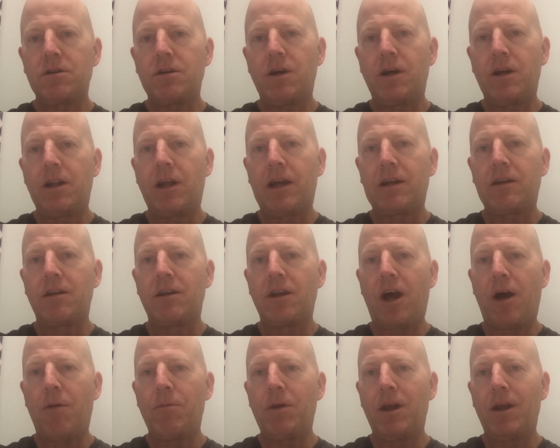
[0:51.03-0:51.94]
I'd like to
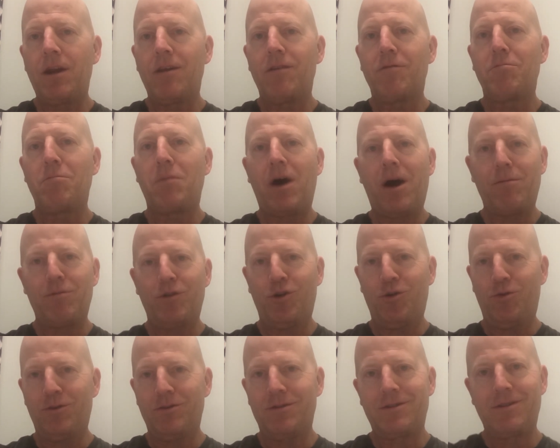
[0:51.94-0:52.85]
nominate is Bob
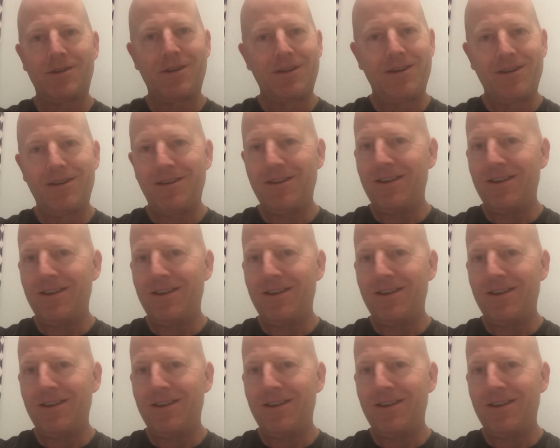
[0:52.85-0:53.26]
Lewis.